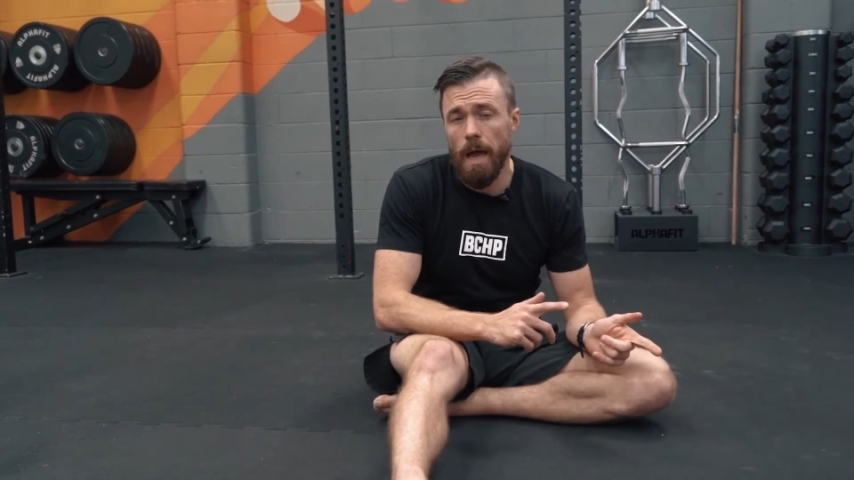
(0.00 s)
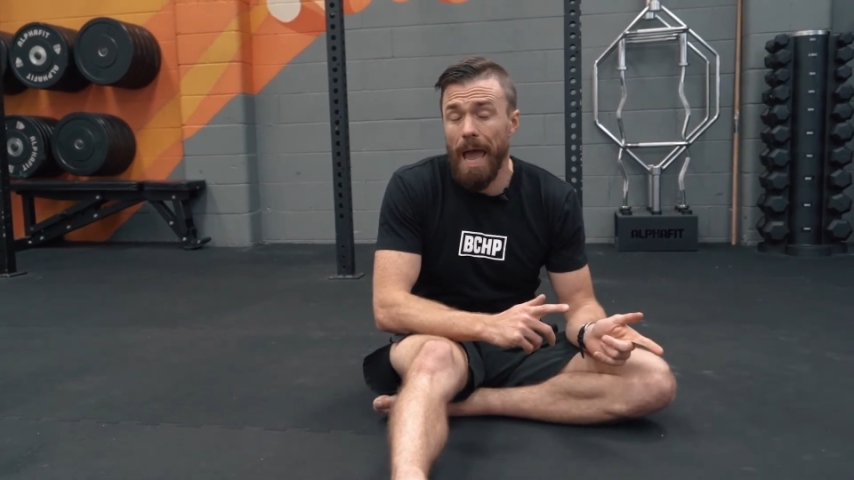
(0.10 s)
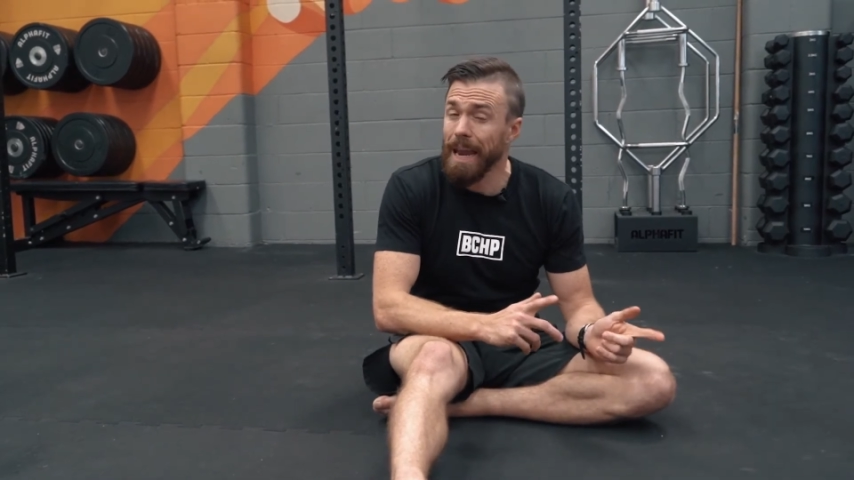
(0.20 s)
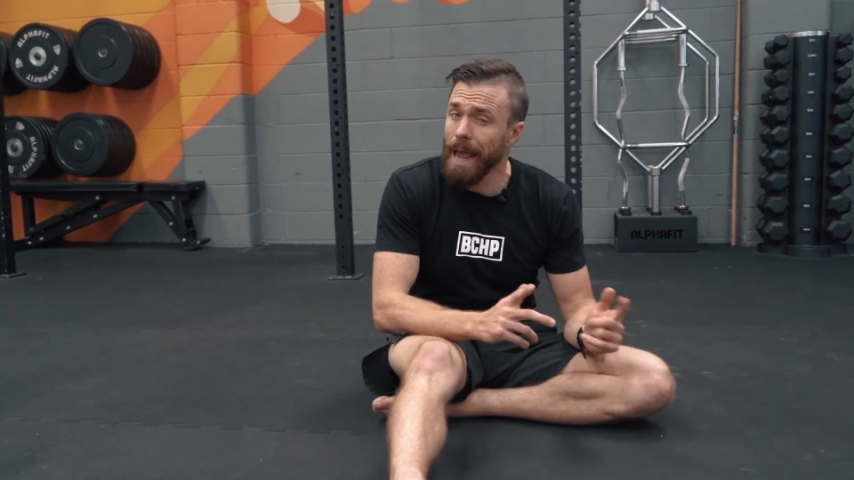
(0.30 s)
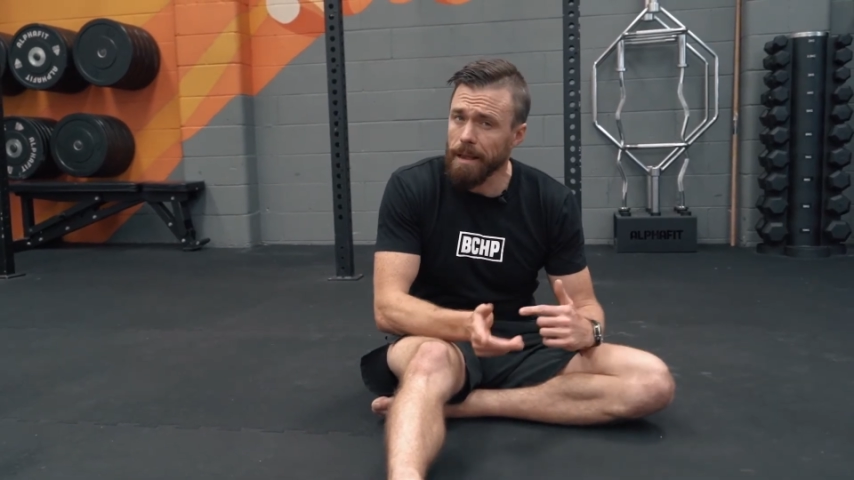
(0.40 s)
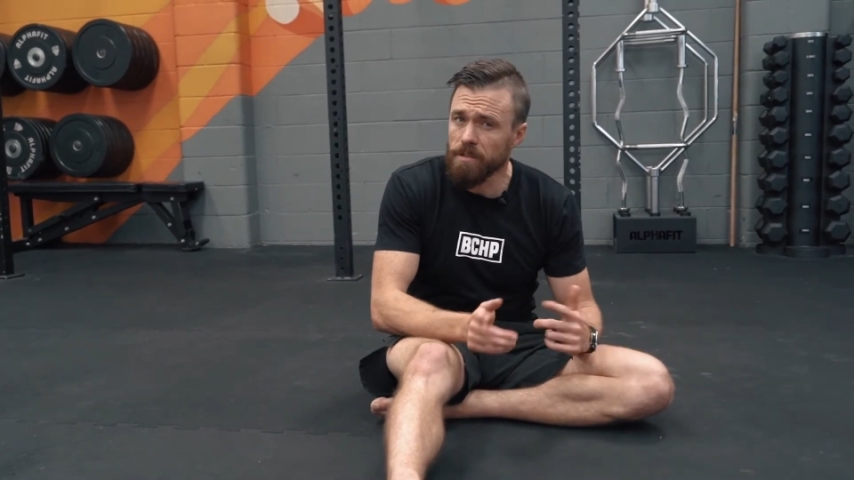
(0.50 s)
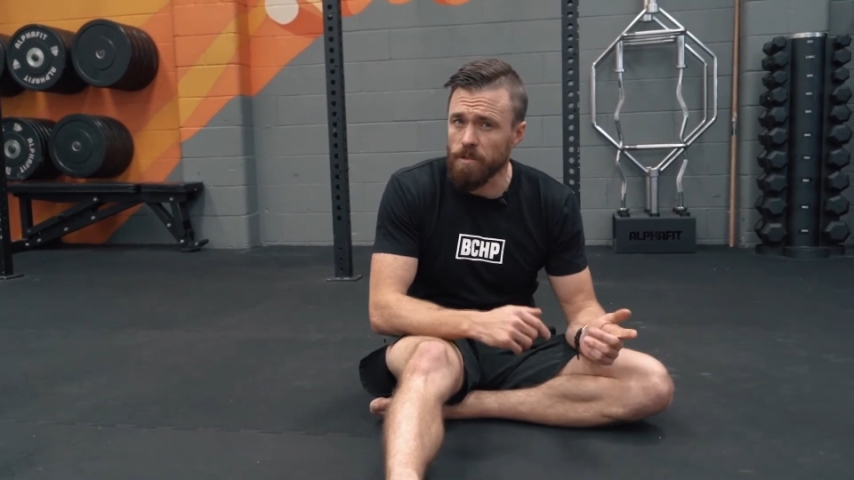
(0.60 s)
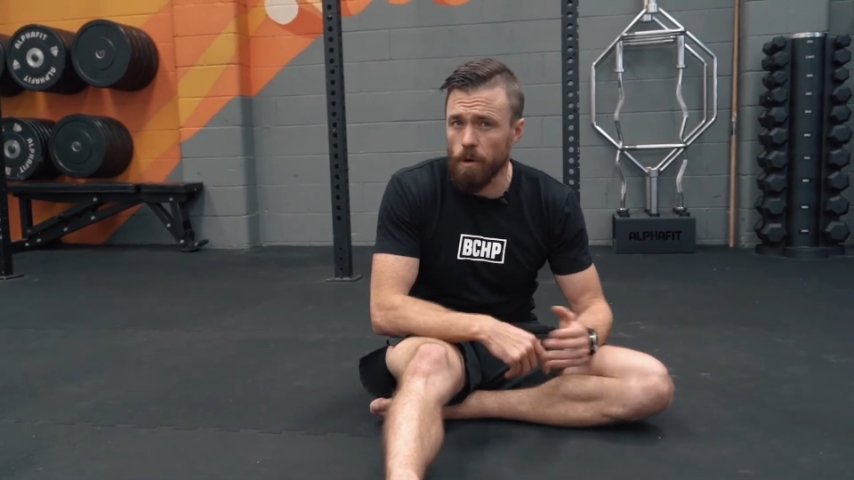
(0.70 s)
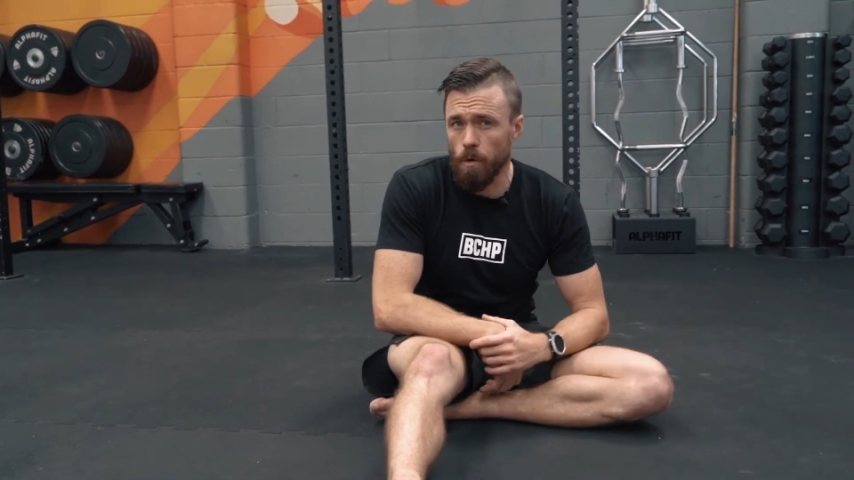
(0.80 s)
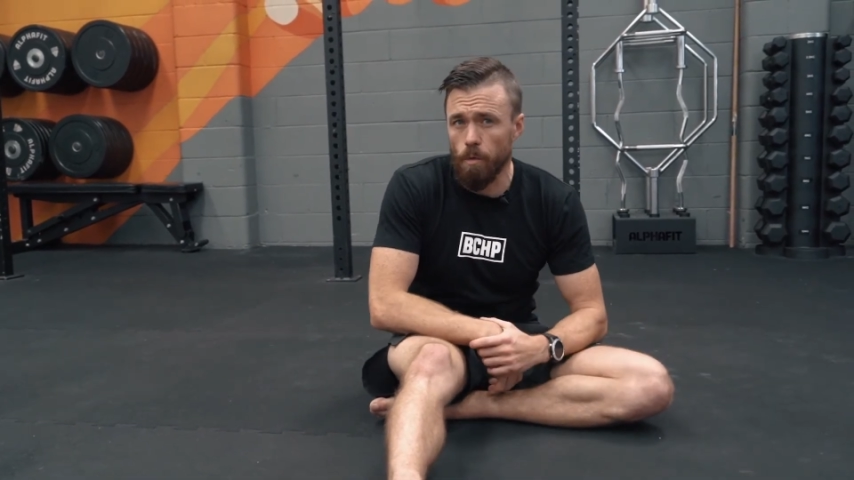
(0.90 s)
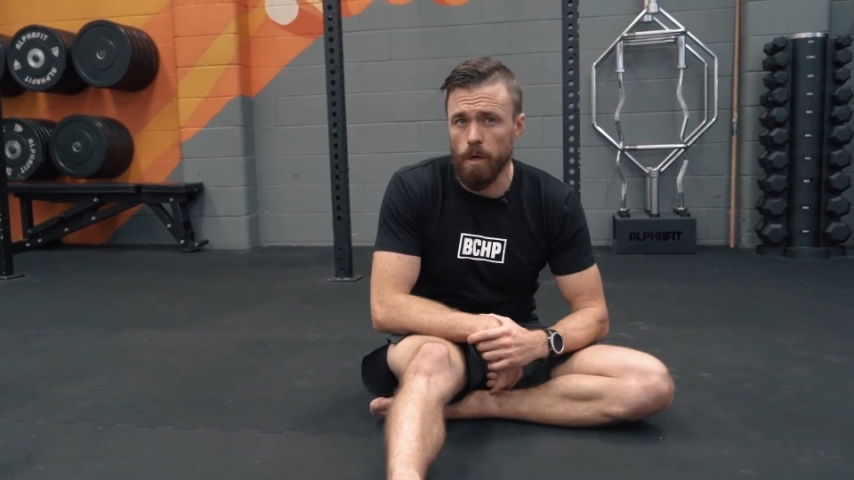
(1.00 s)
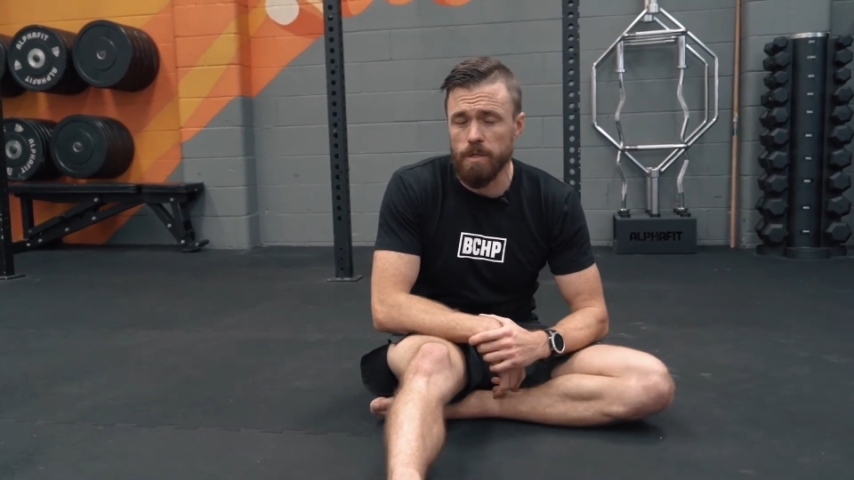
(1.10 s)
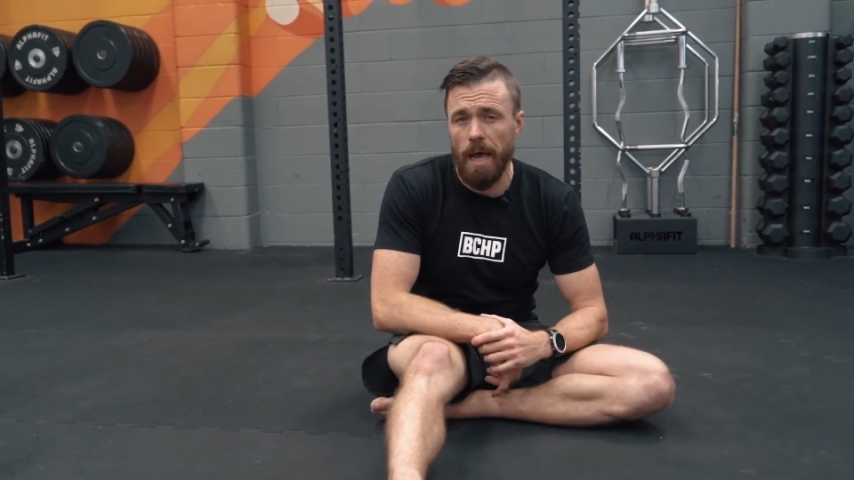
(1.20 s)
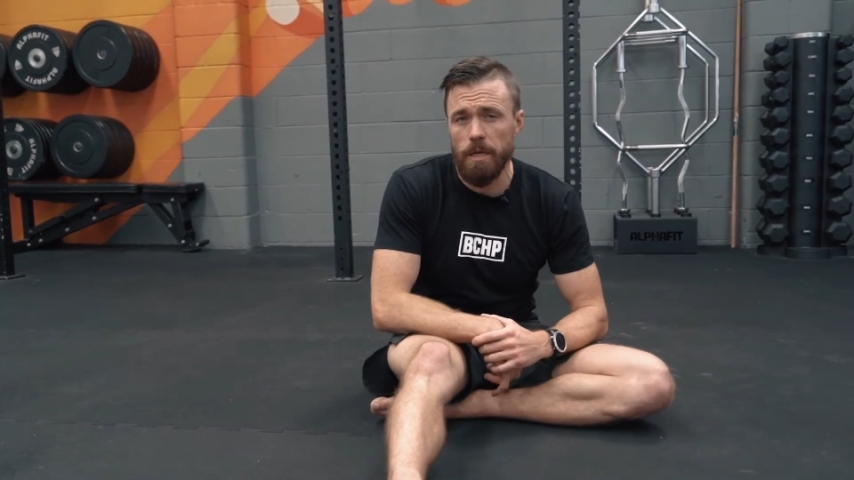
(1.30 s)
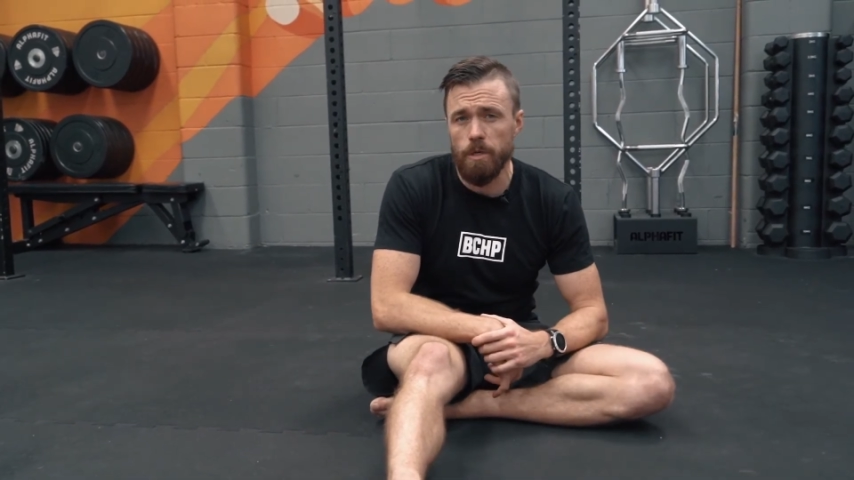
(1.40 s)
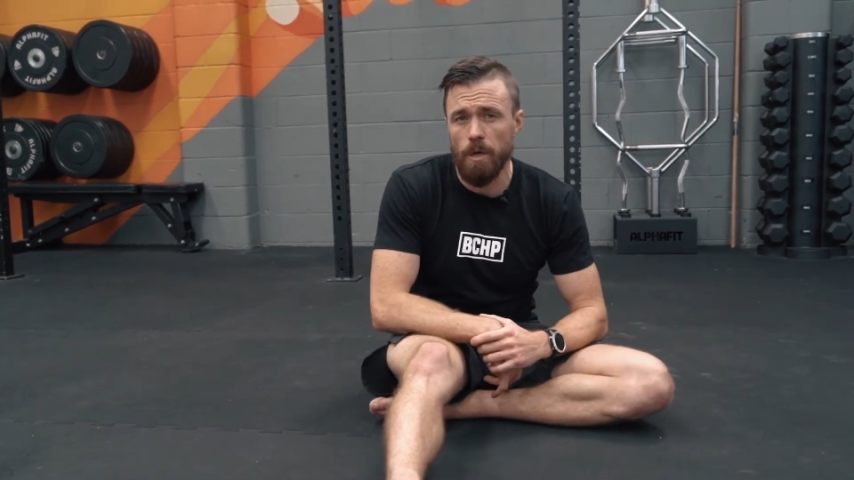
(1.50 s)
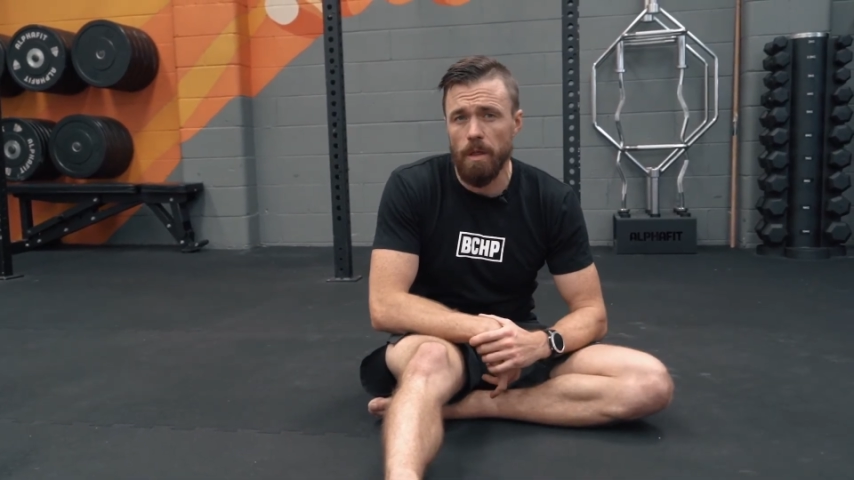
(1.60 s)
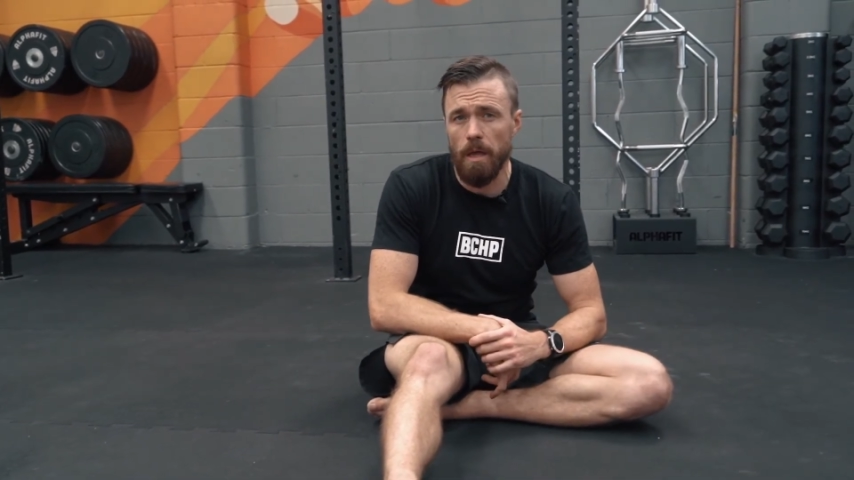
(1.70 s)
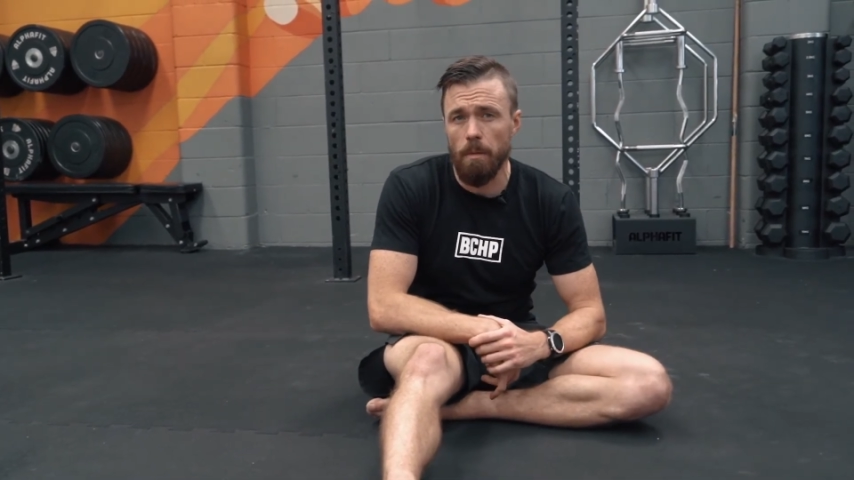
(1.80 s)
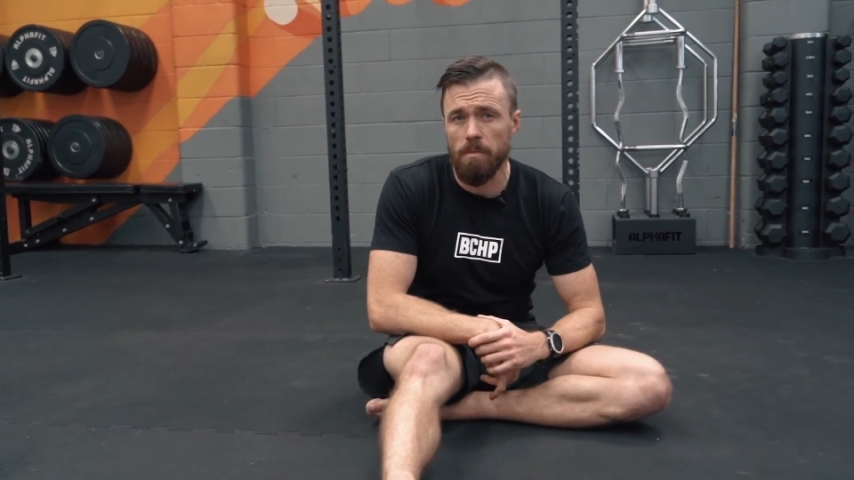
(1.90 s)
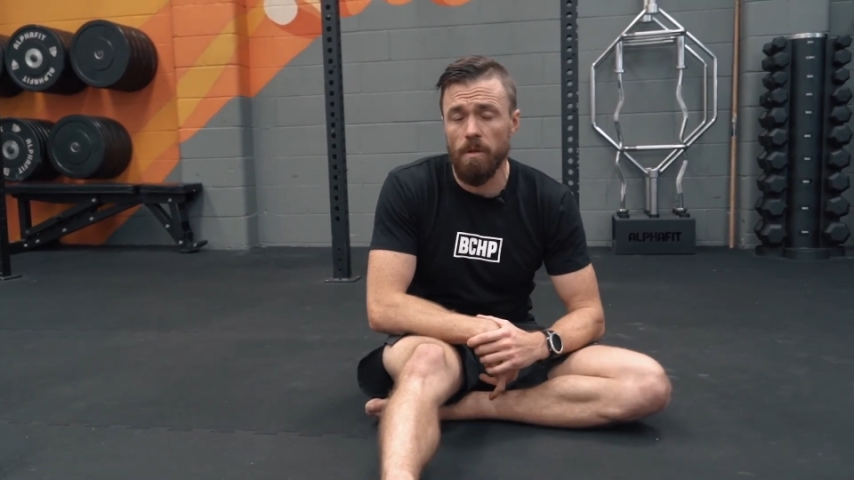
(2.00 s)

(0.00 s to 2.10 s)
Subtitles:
and external rotation of the hip.